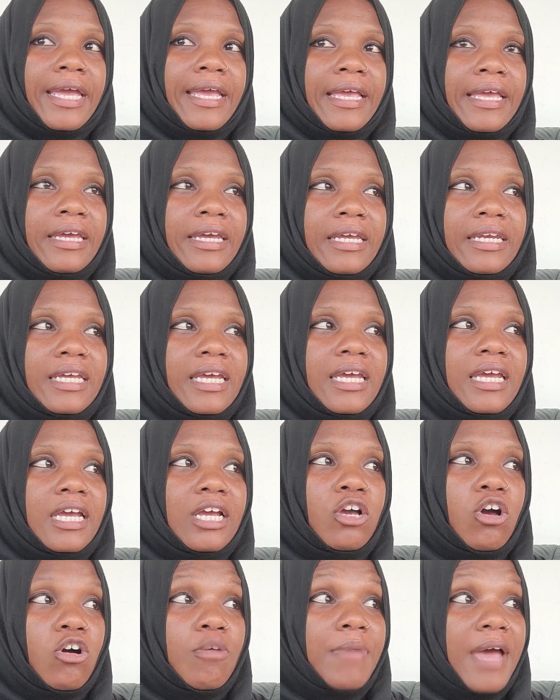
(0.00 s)
he didn't
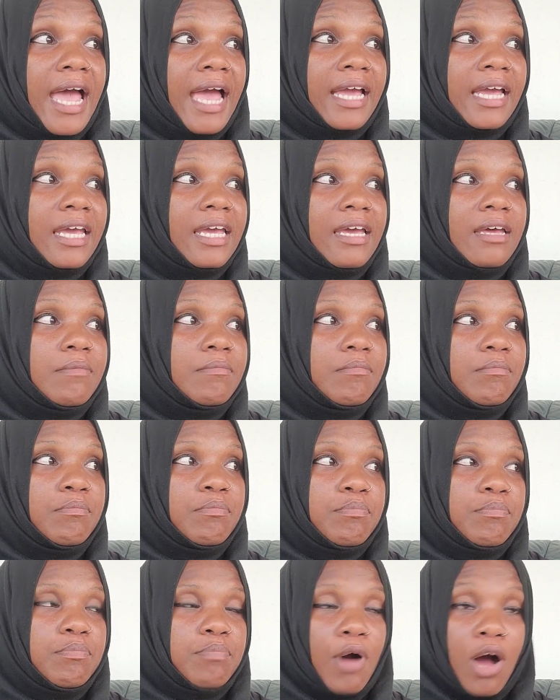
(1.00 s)
go back and
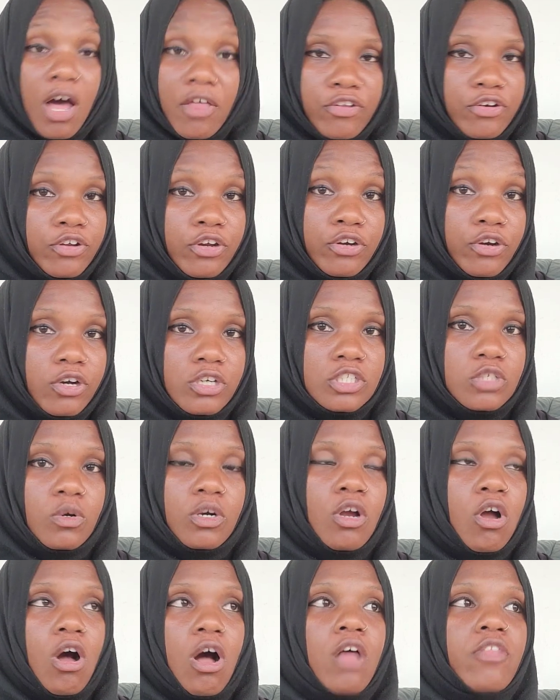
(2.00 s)
bother the nurse or
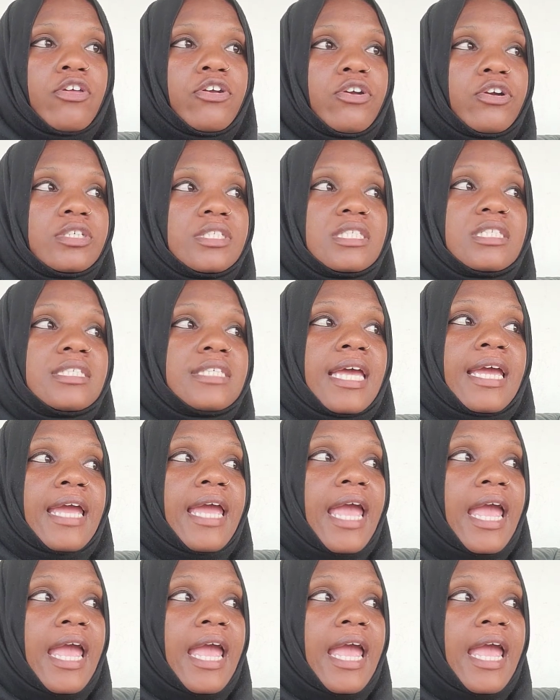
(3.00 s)
call the nurse and say,